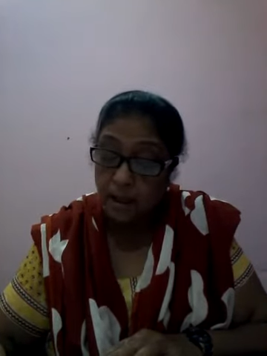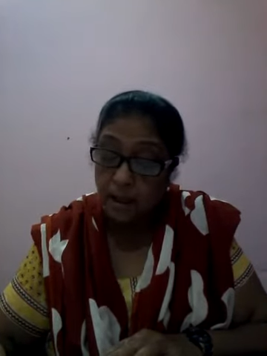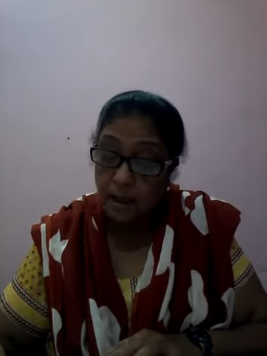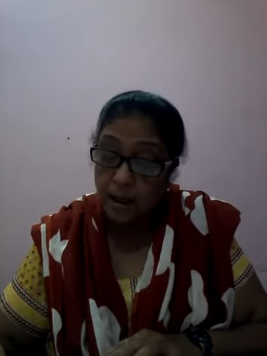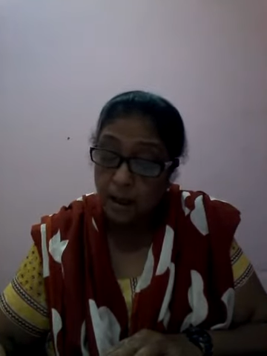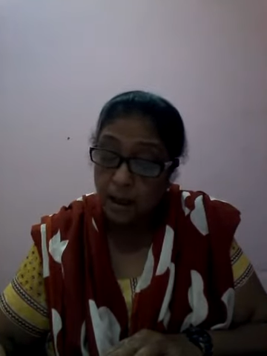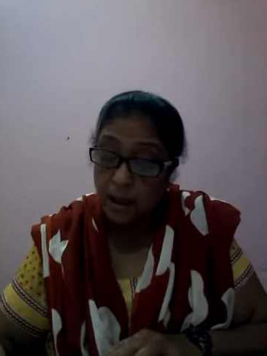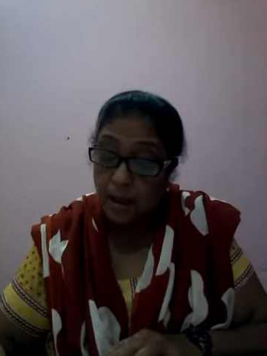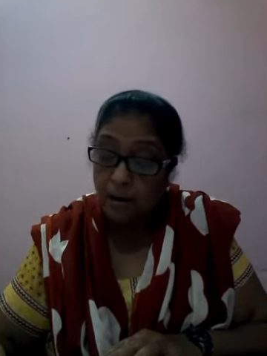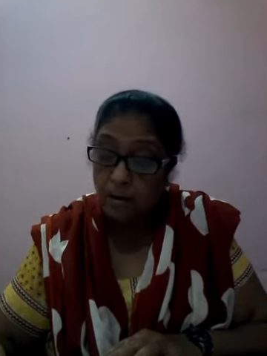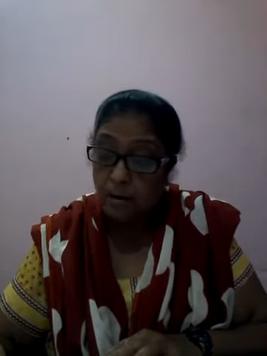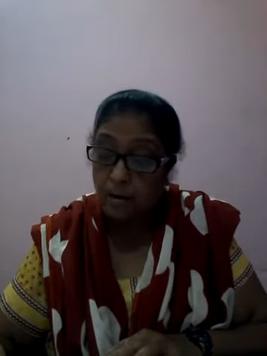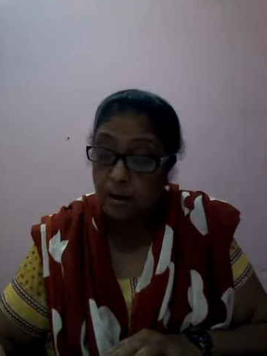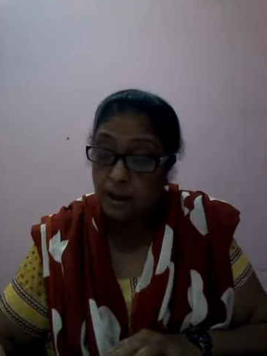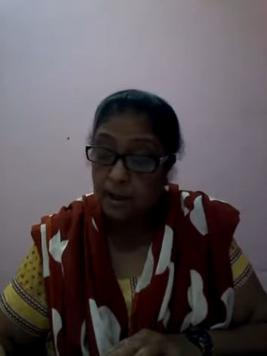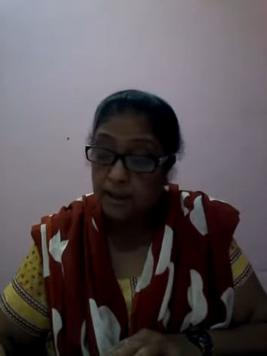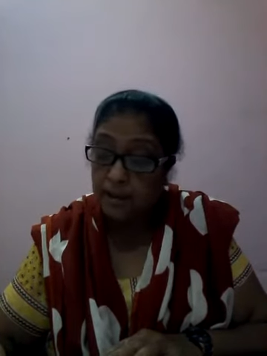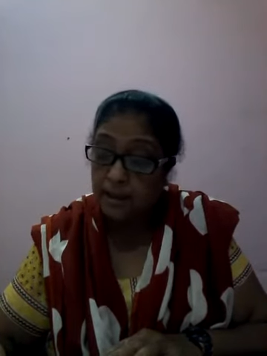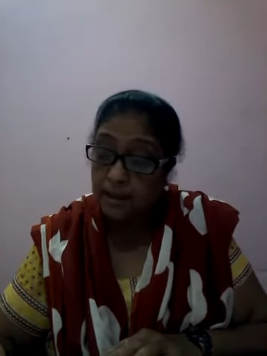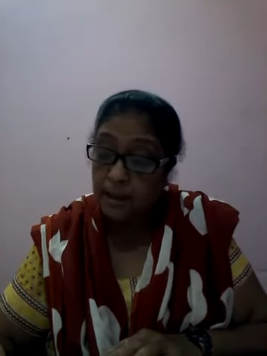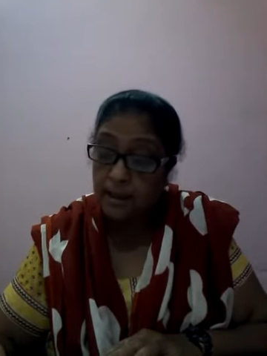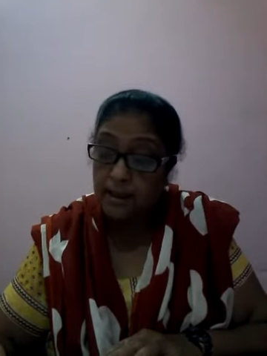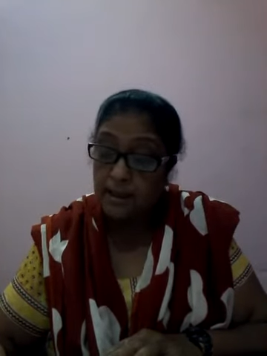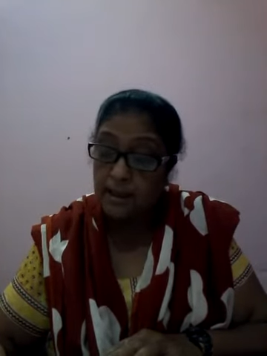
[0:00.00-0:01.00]
He only
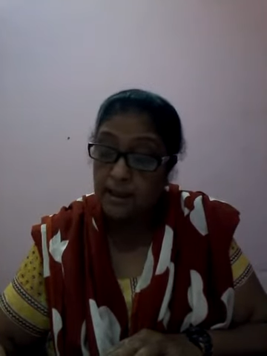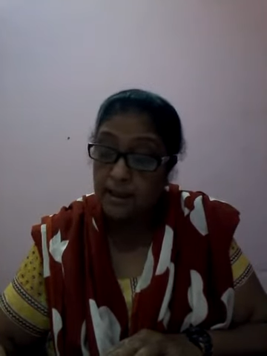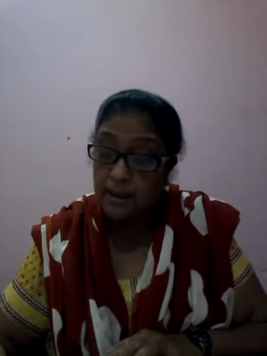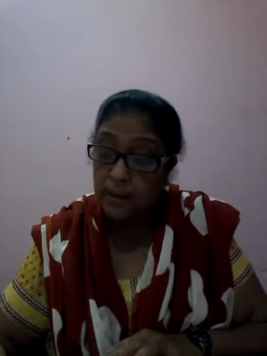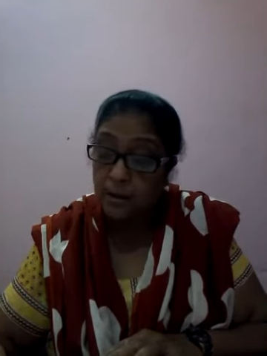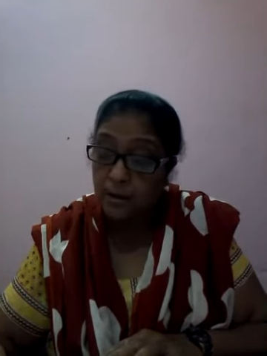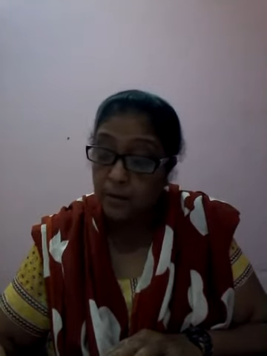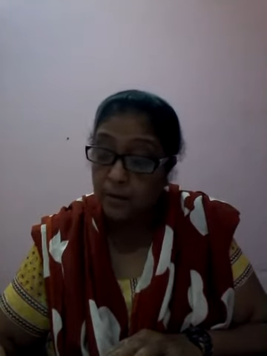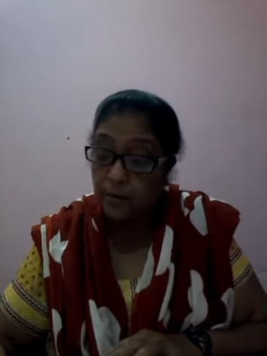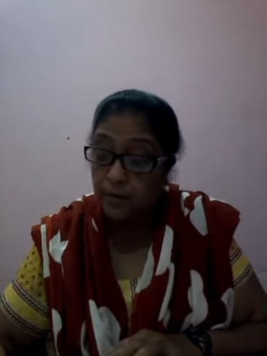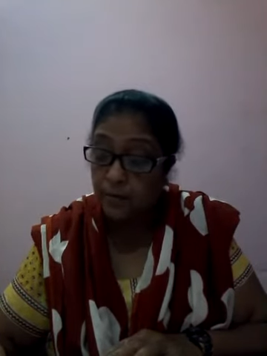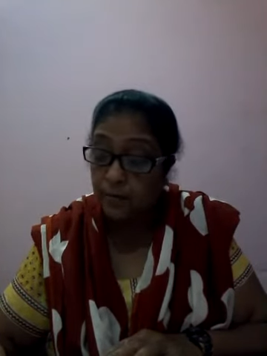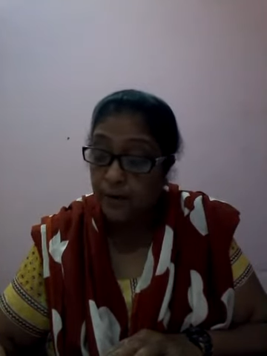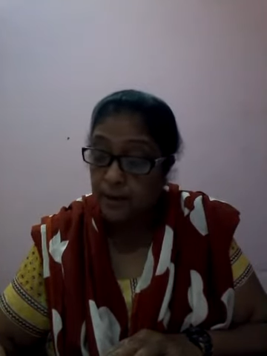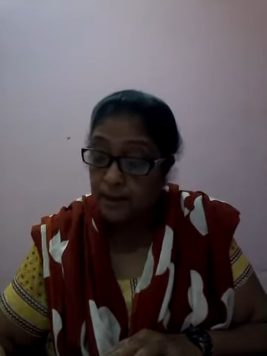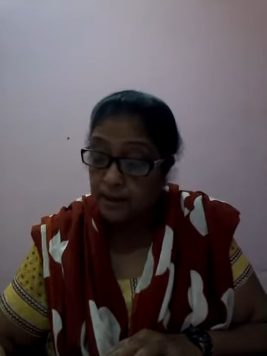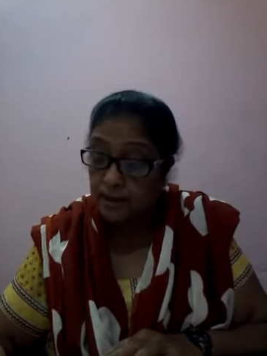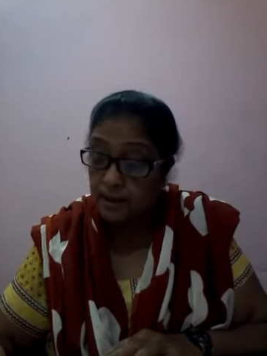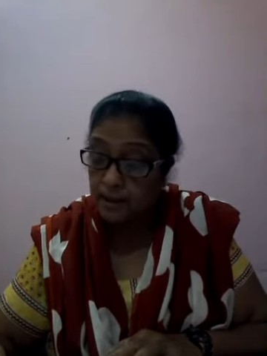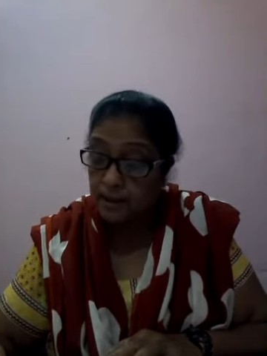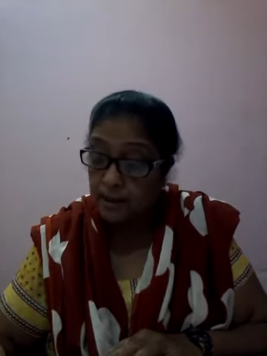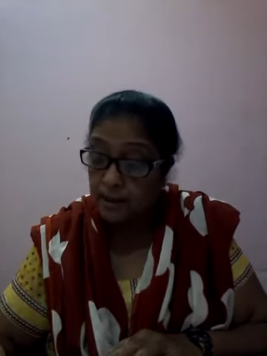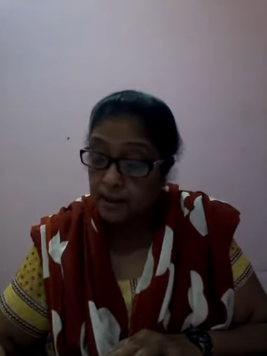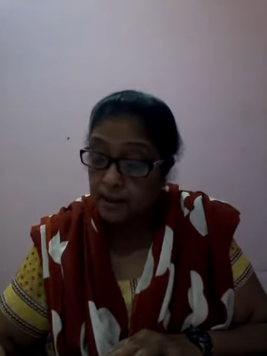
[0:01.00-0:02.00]
says good
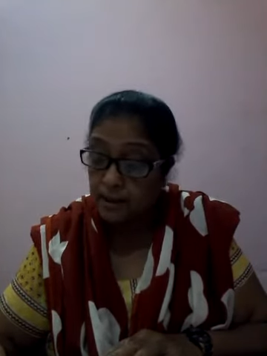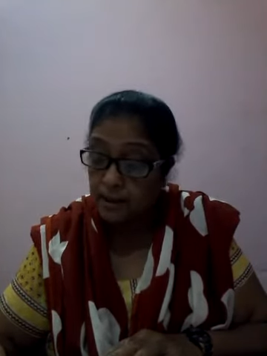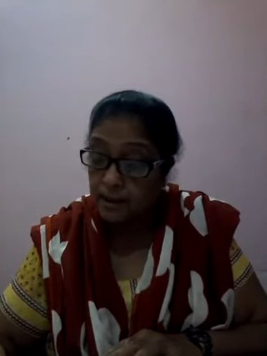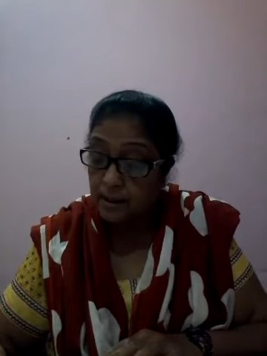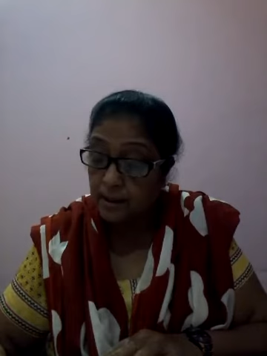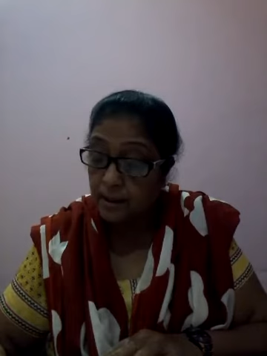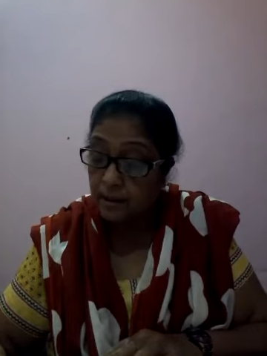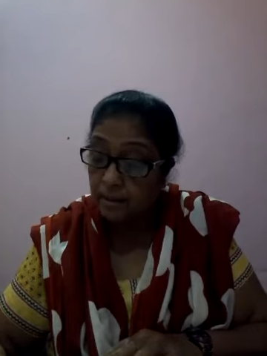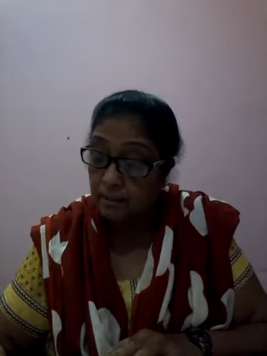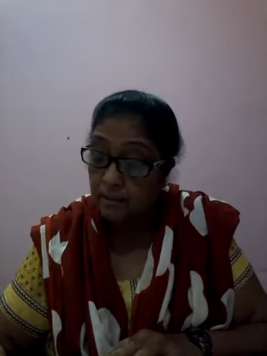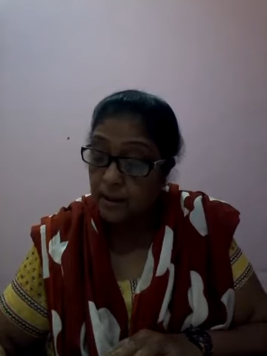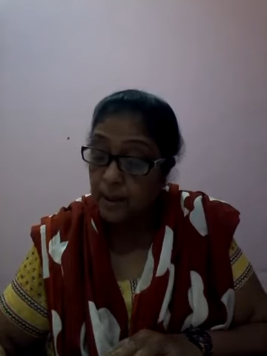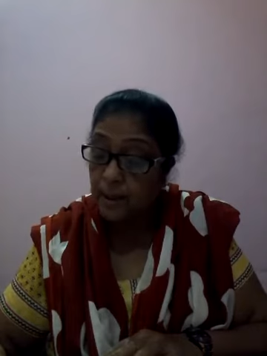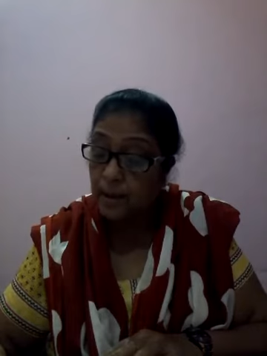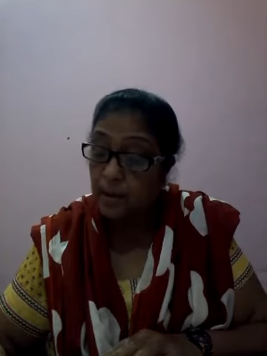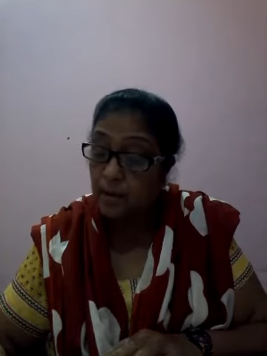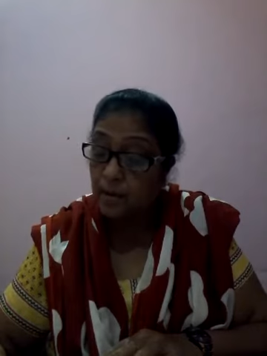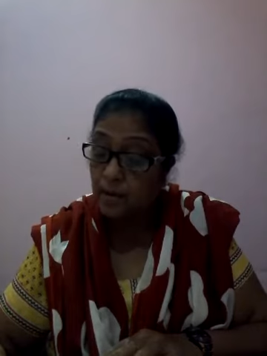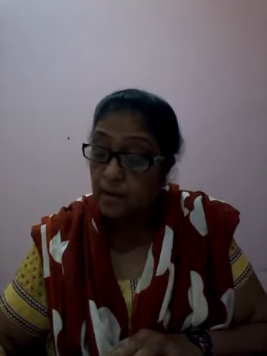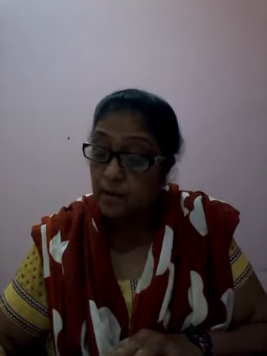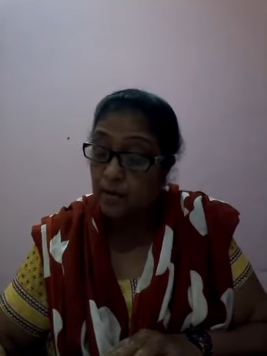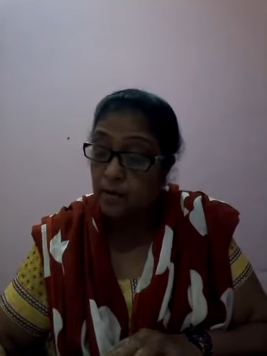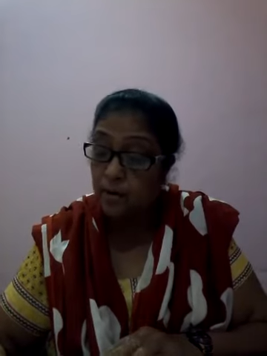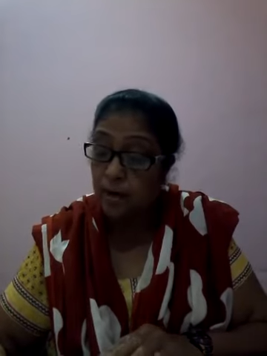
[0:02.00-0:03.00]
fences make
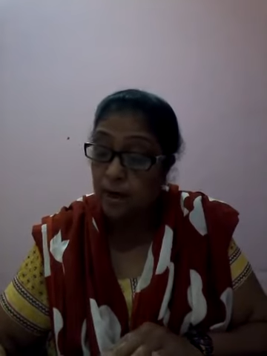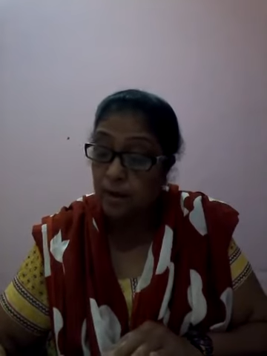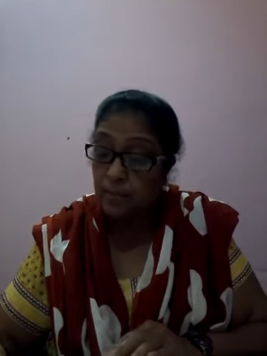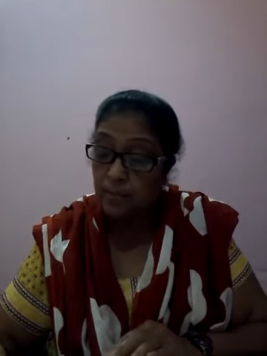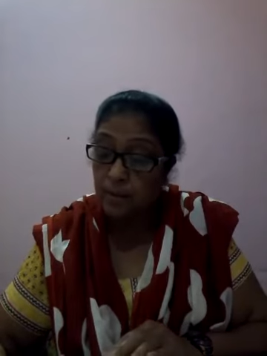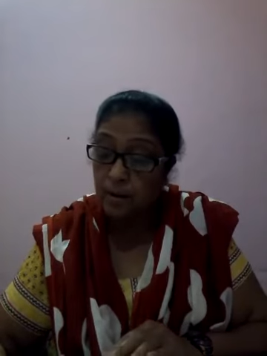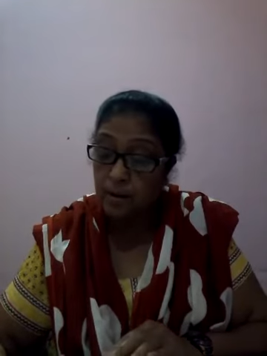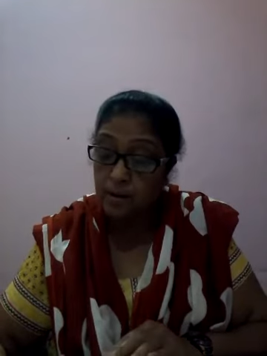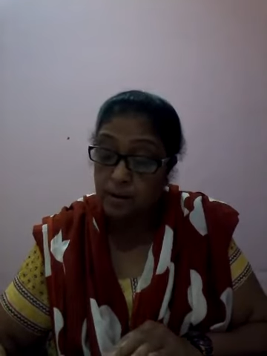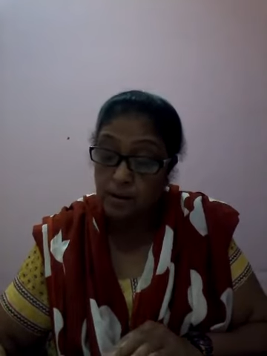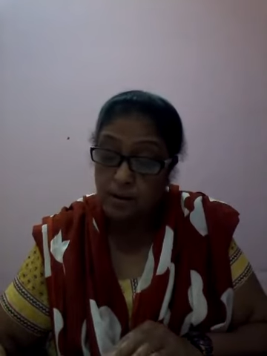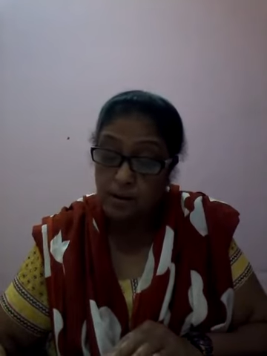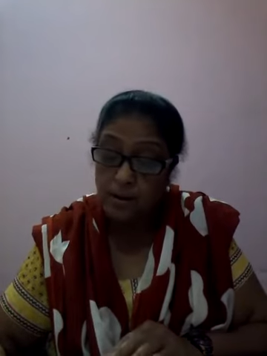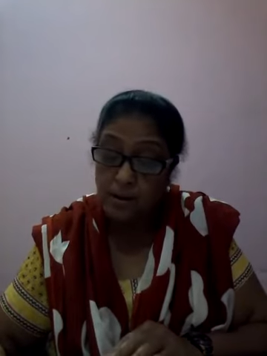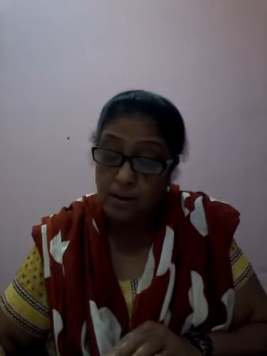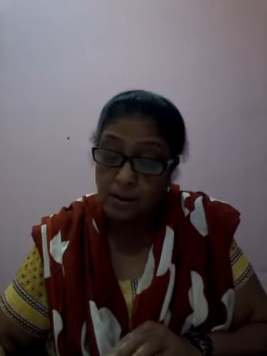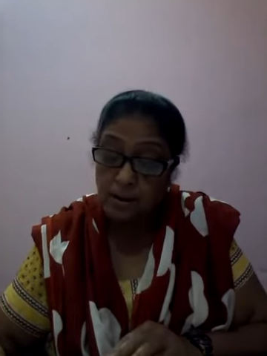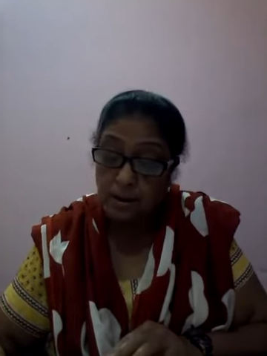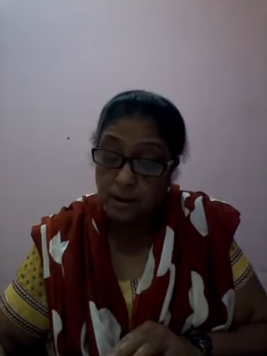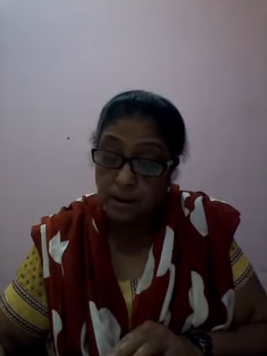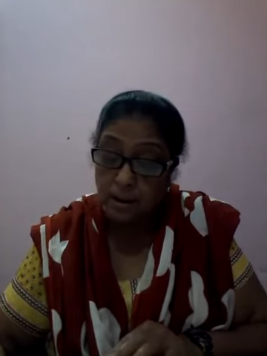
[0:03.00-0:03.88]
good neighbors.